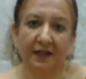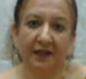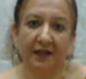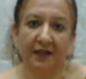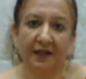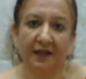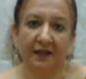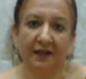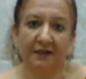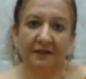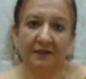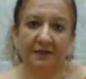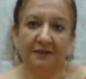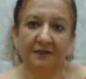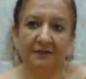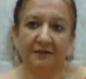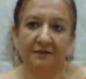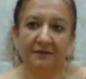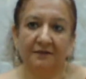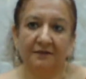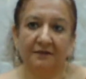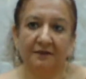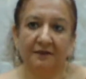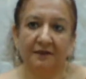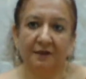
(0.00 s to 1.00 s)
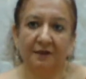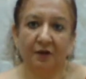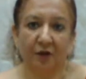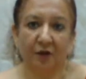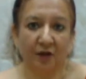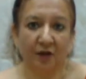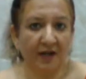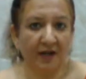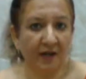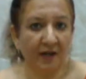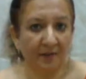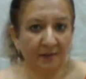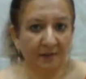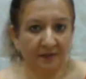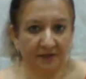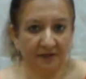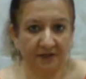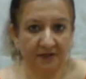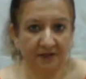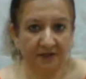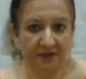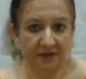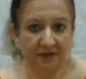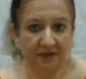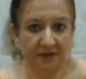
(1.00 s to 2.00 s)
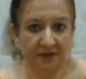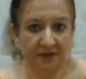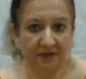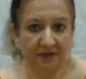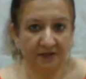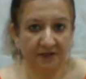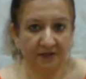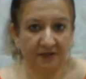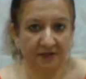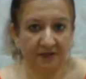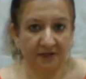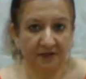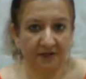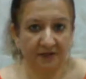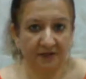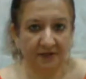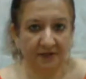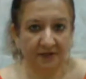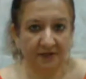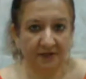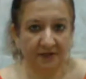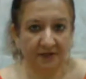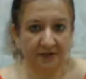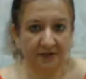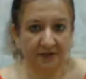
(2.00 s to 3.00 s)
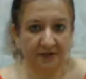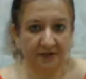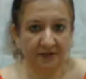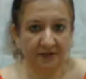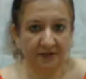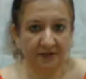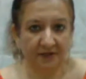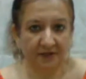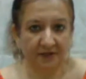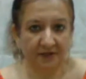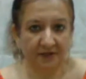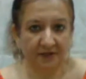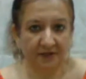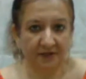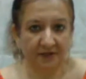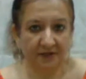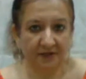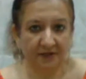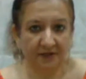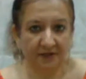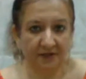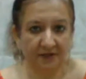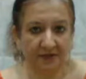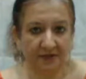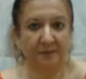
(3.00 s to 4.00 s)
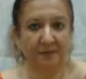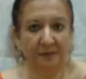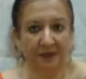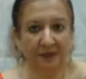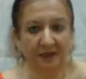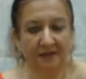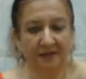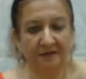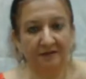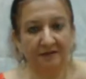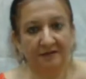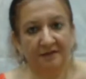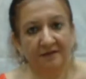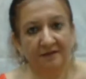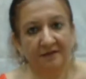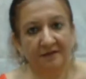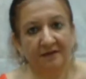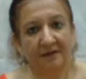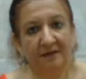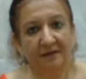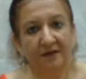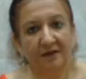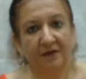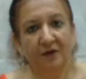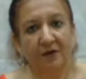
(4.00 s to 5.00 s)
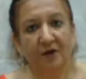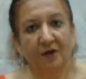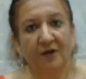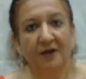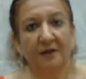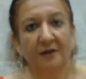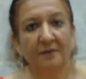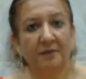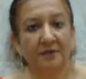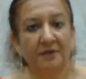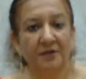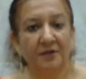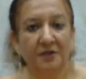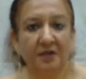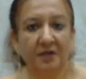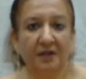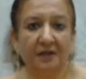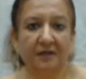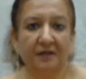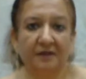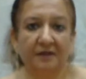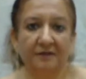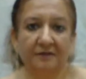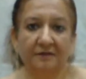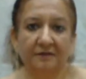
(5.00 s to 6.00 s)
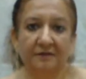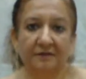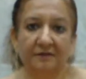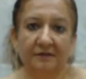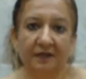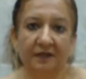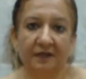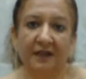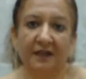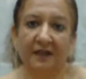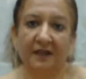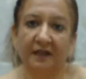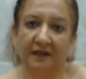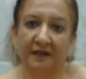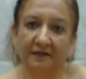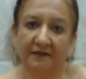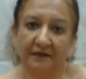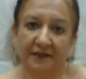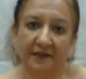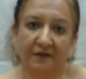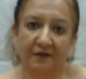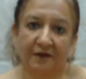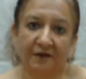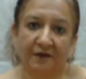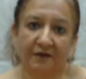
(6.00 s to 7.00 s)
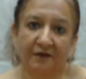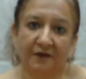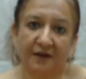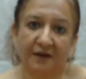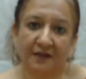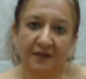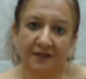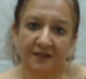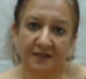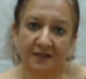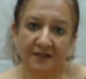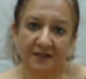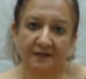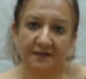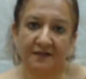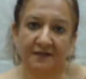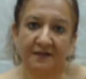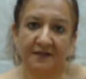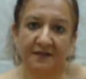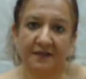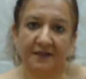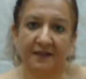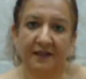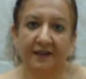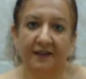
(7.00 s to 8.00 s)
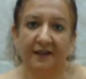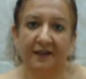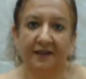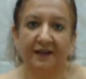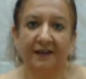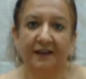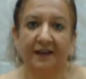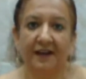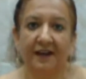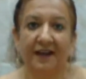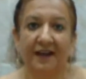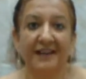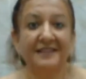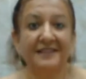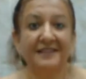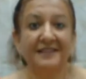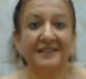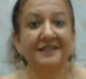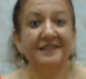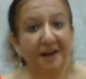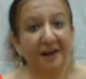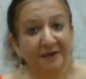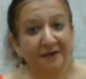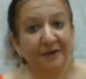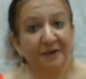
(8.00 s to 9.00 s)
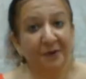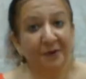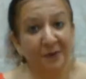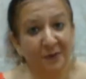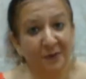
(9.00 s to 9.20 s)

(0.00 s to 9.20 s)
non-appreciation of ourselves as infinite beings, non-appreciative and loving of ourselves as our